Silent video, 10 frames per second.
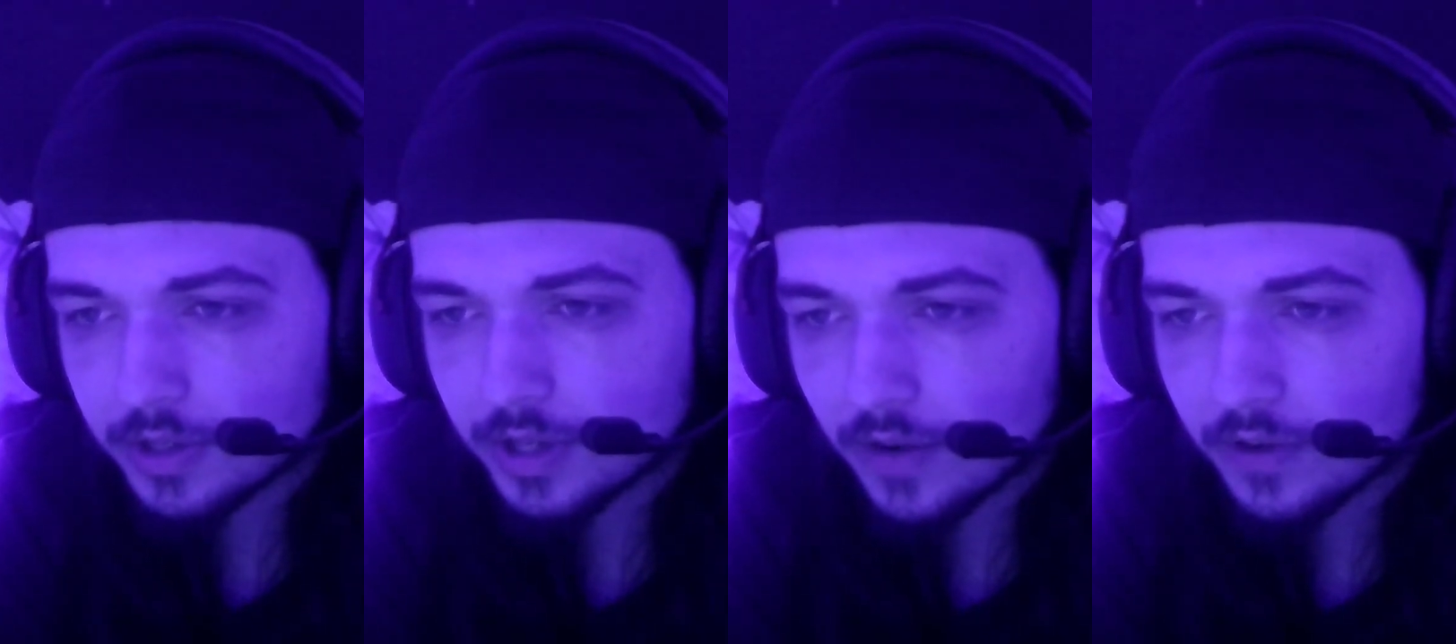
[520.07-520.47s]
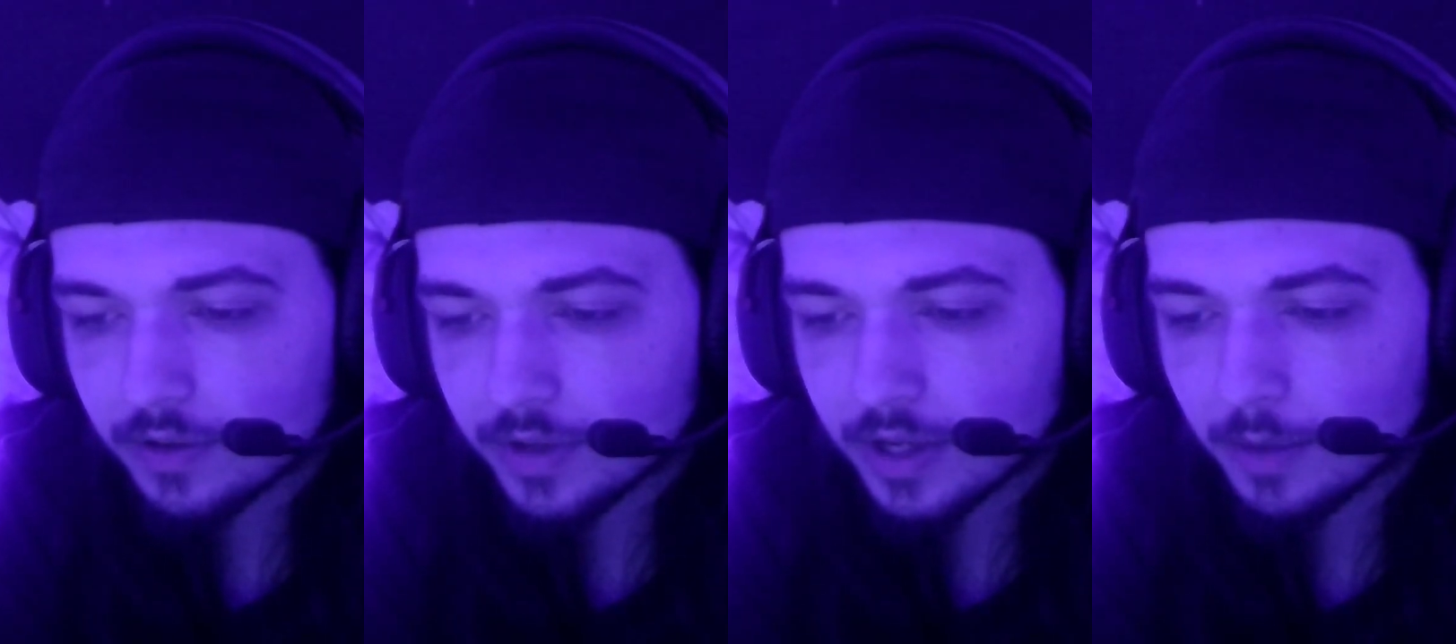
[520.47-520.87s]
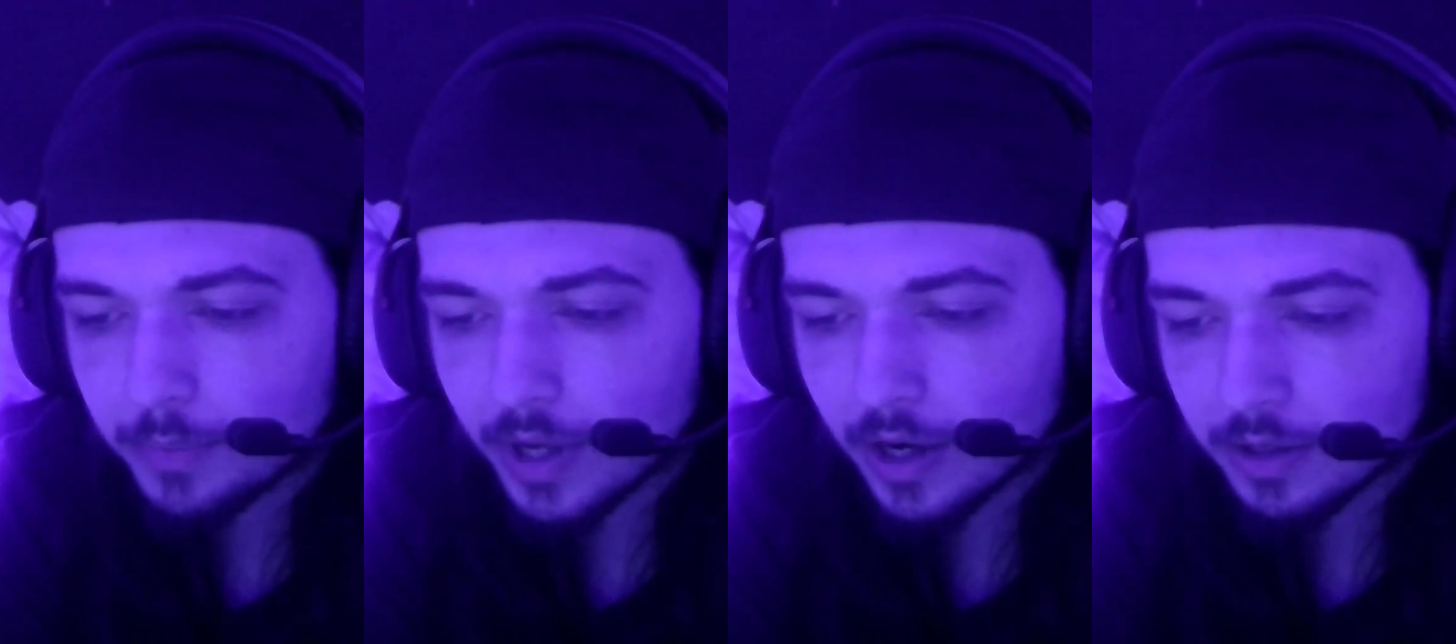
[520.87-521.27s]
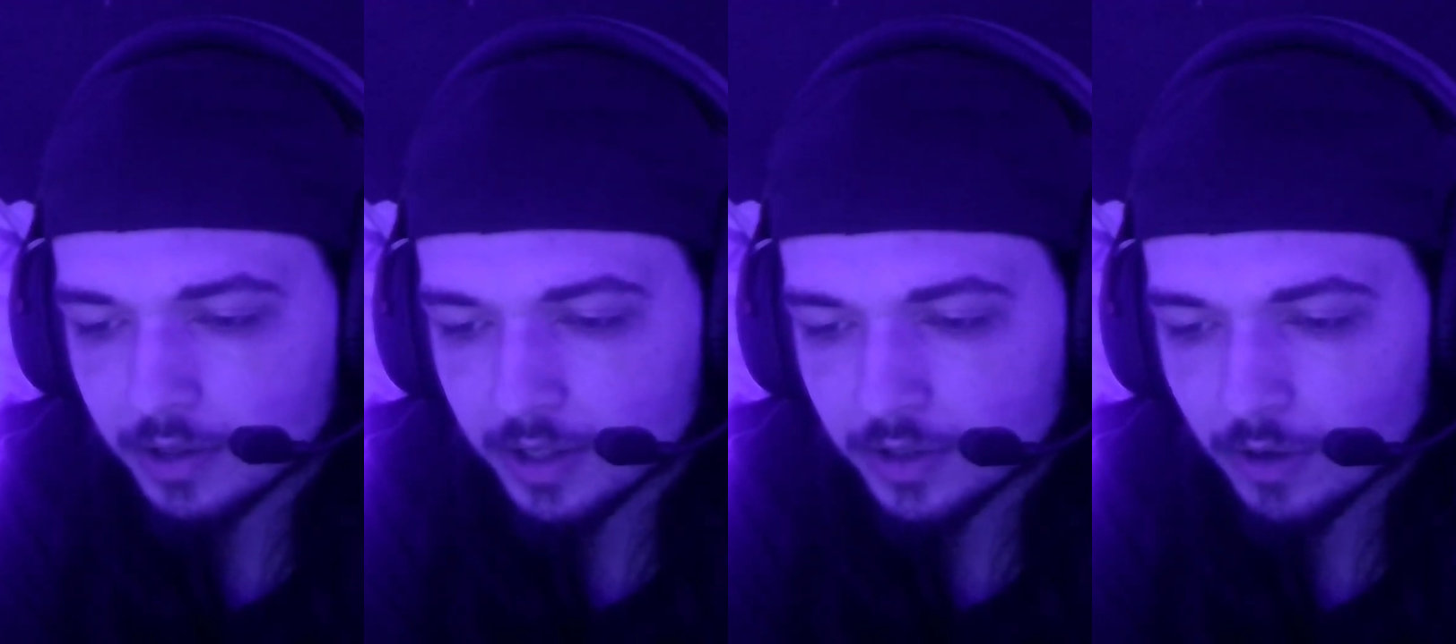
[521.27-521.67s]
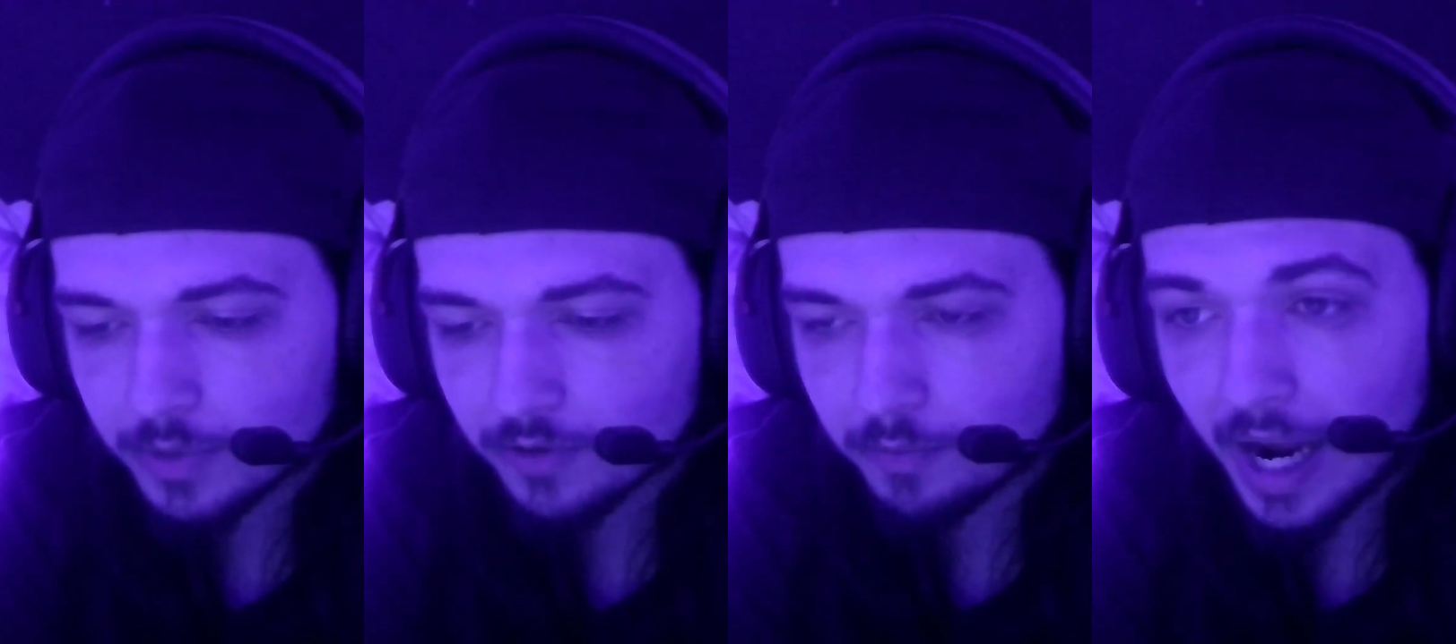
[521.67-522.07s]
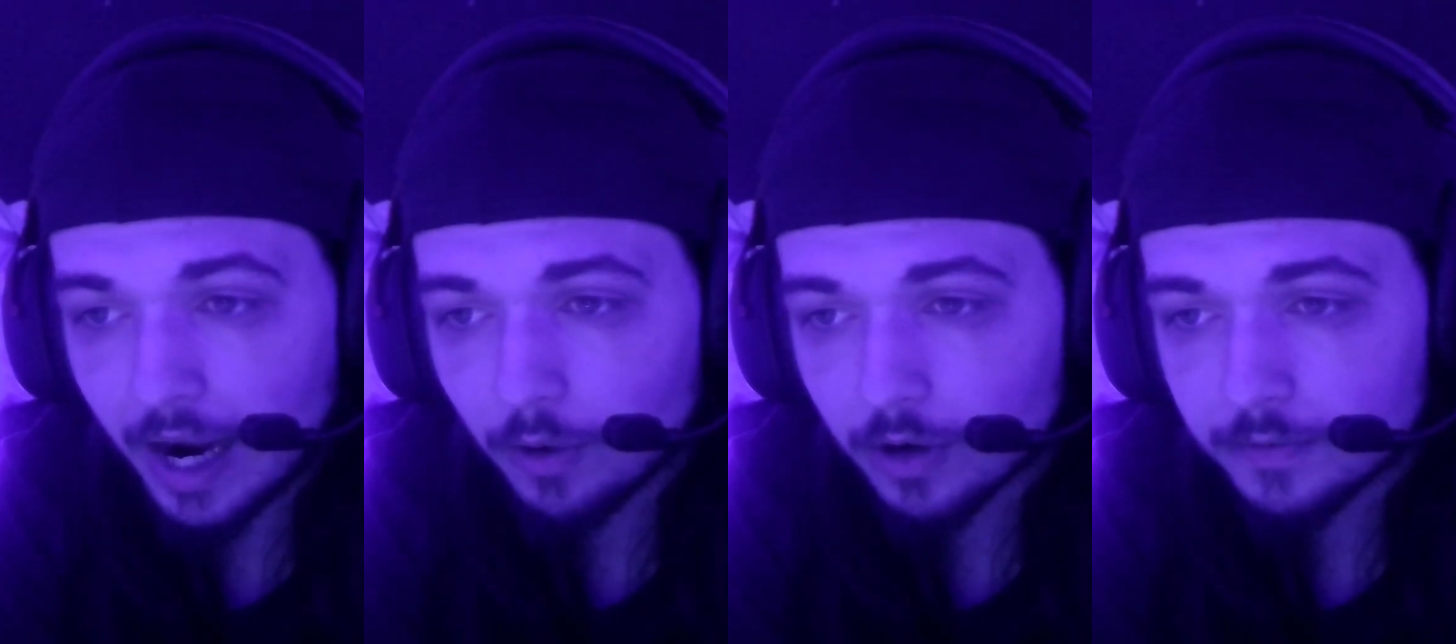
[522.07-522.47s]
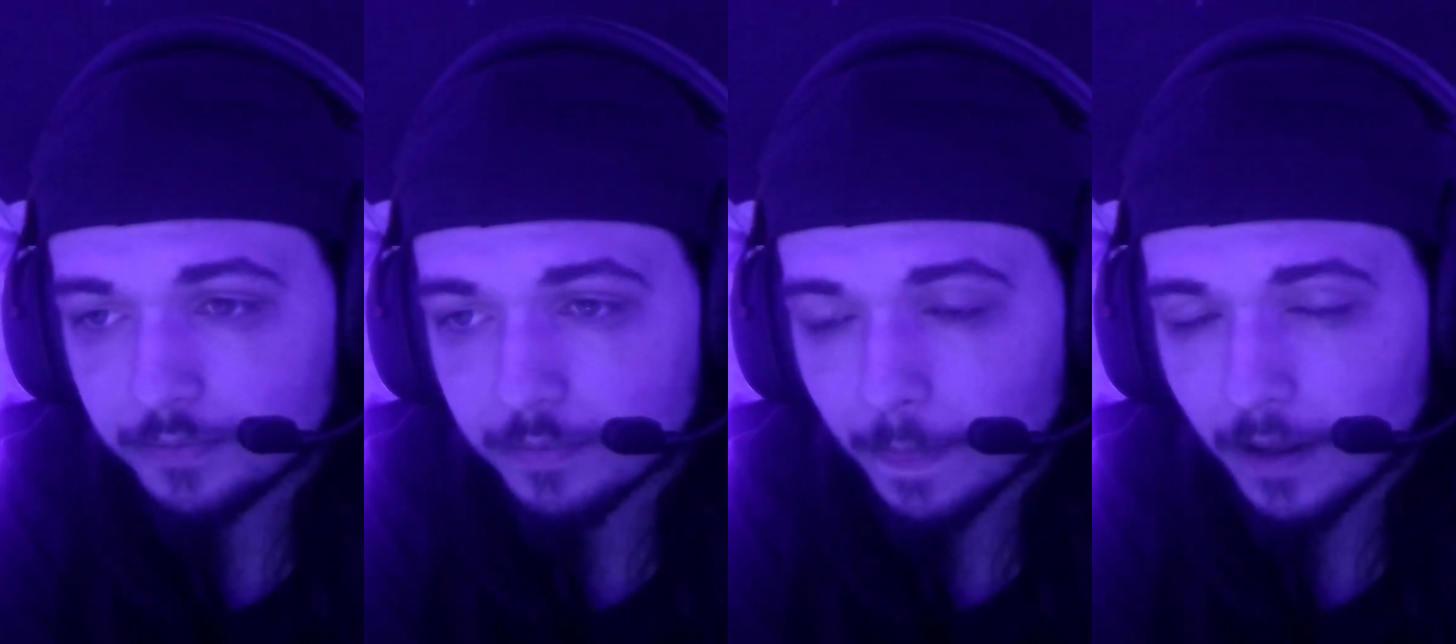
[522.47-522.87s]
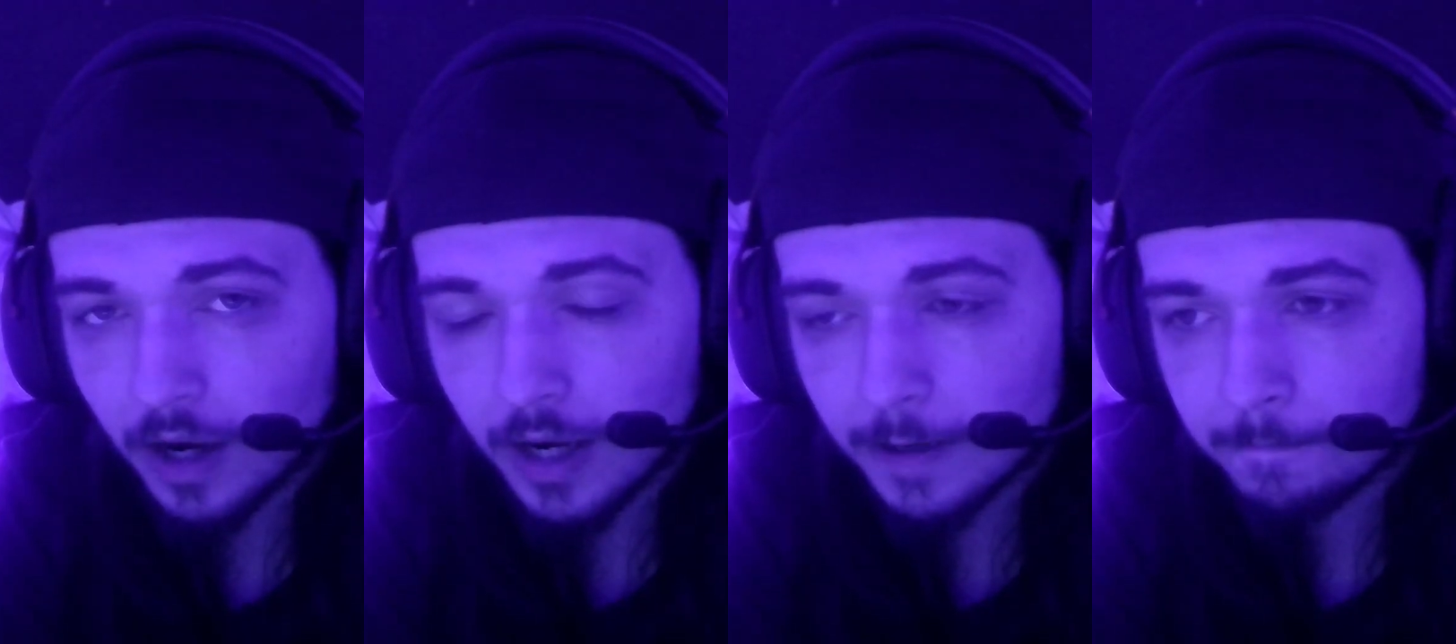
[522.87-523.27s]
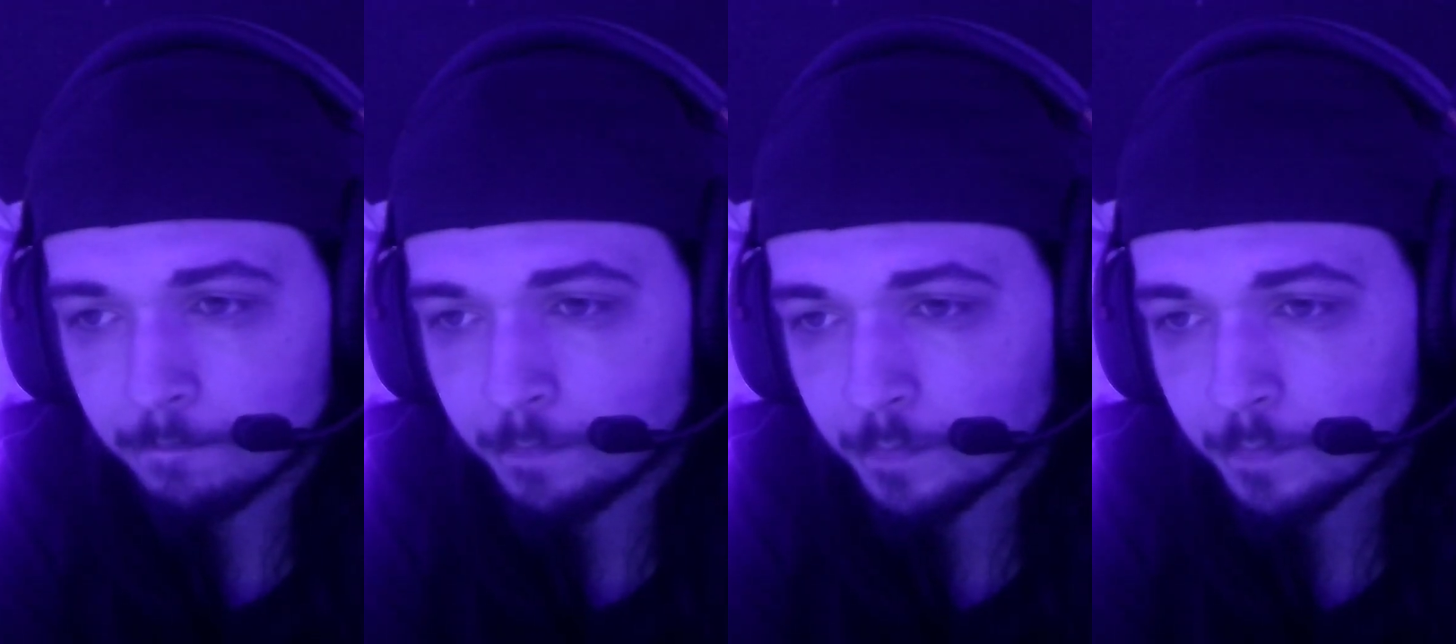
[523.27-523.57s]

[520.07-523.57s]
definitely up there in terms of power. There